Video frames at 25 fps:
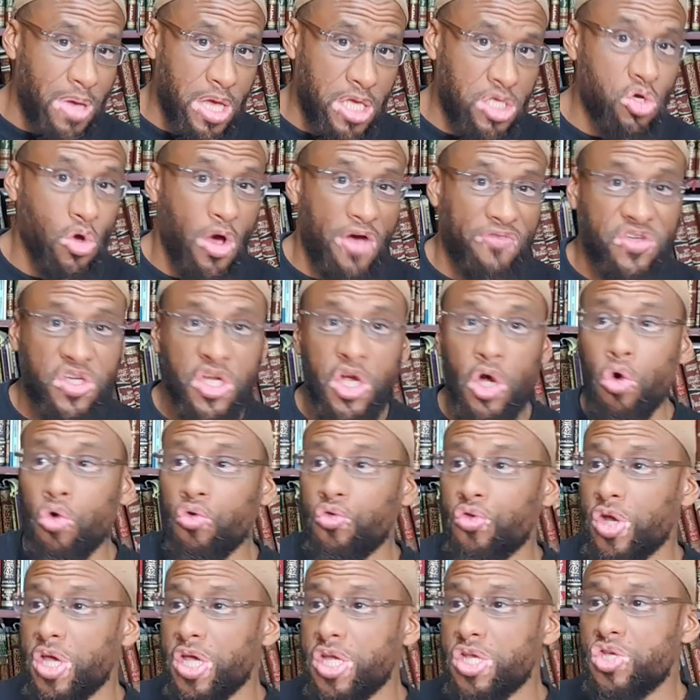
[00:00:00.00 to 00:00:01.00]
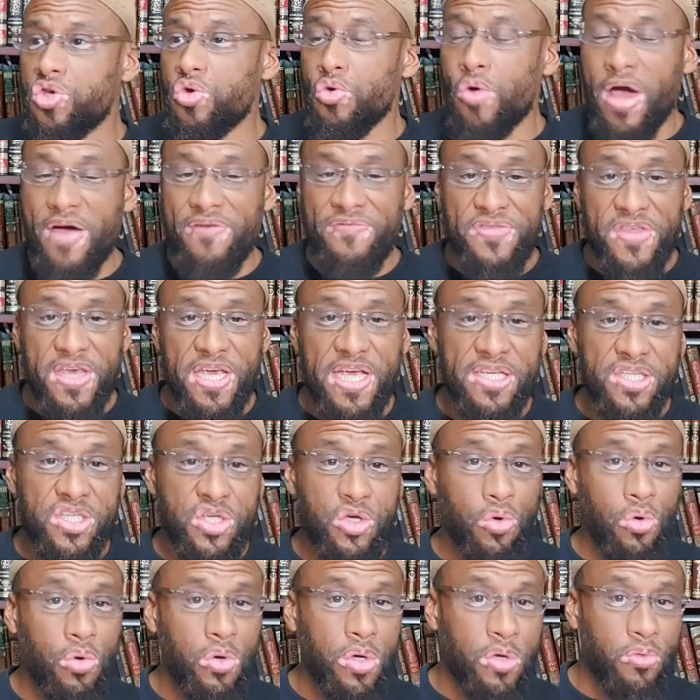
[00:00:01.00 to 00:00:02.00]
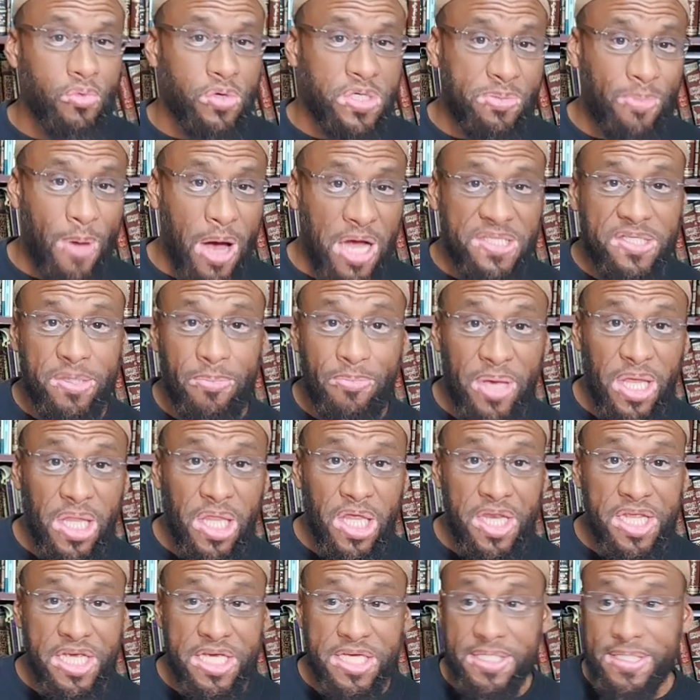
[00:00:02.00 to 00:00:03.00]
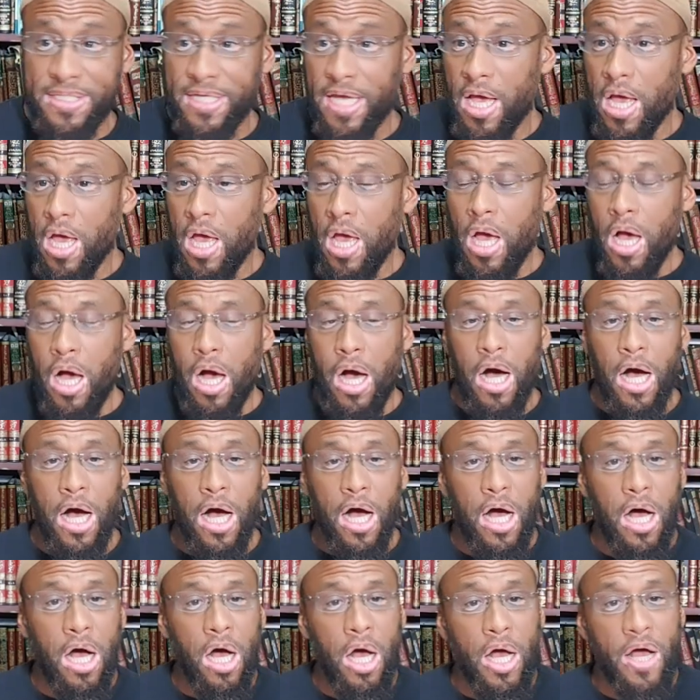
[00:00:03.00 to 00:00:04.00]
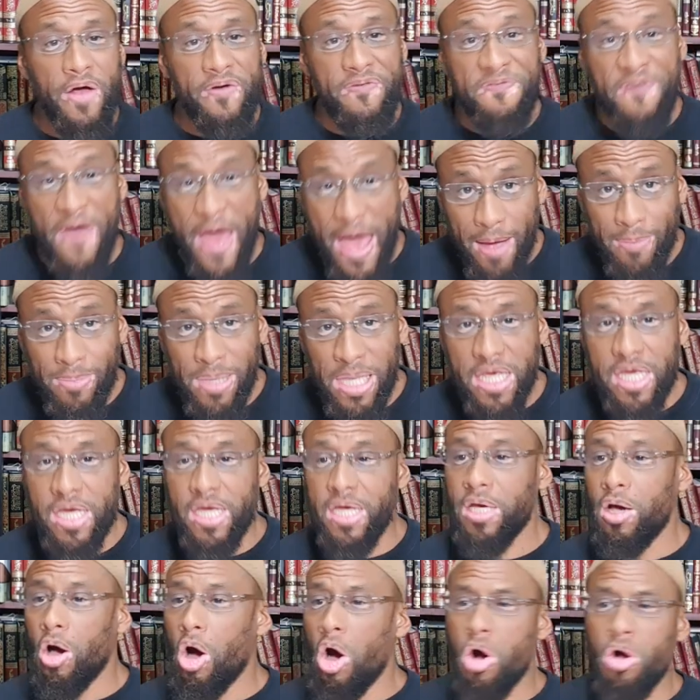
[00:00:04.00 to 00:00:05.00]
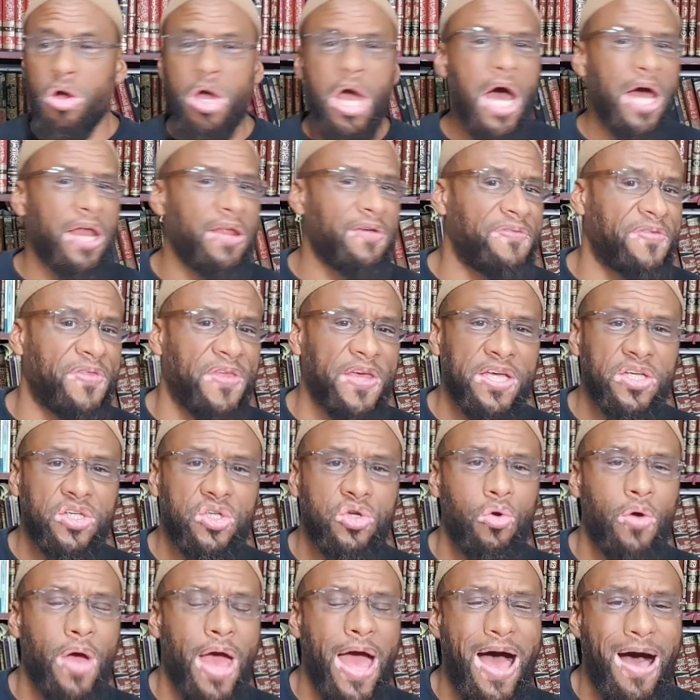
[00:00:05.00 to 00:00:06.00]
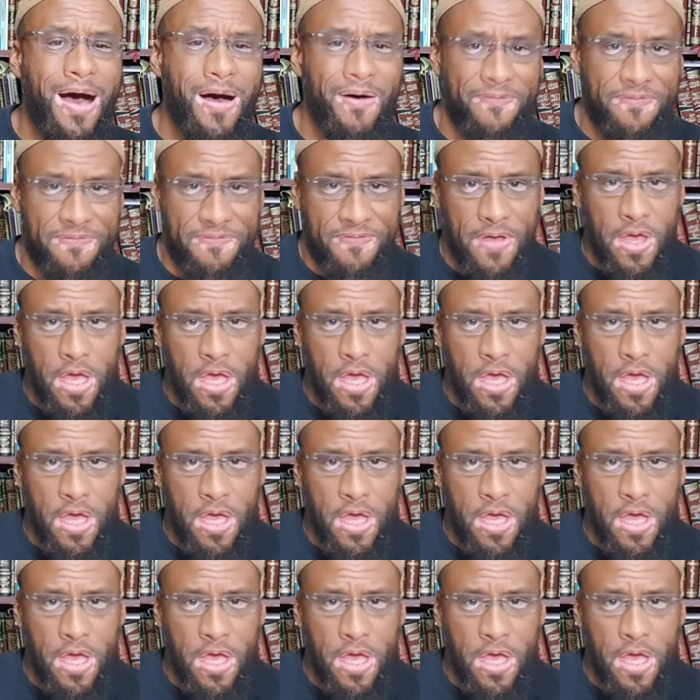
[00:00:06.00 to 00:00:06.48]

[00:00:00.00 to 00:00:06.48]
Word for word: you have children, you have this, you responsibilities, uh, family, all kind of things you have,